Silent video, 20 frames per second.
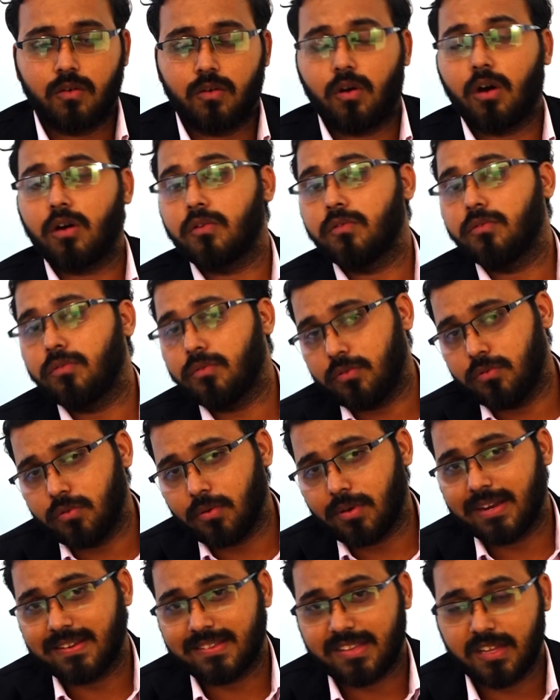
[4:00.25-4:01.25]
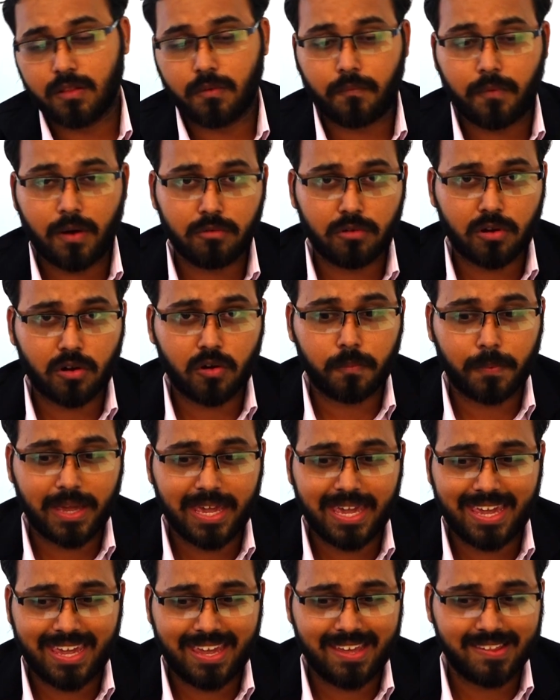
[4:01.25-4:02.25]
or you can say the founder of
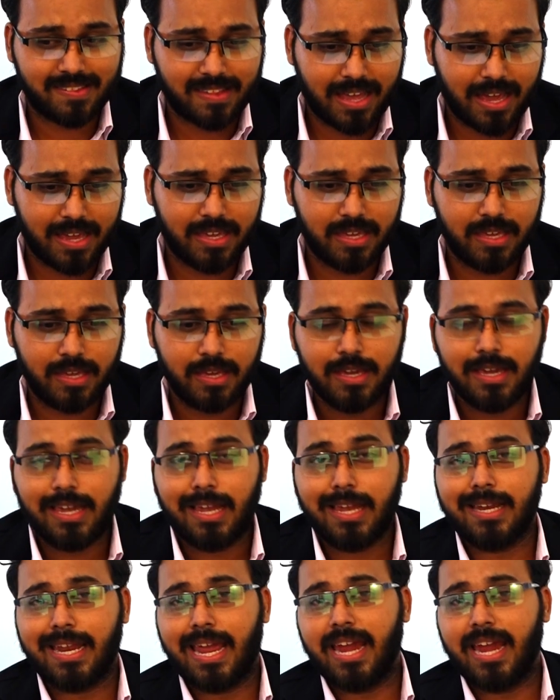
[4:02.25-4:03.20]
ASI. In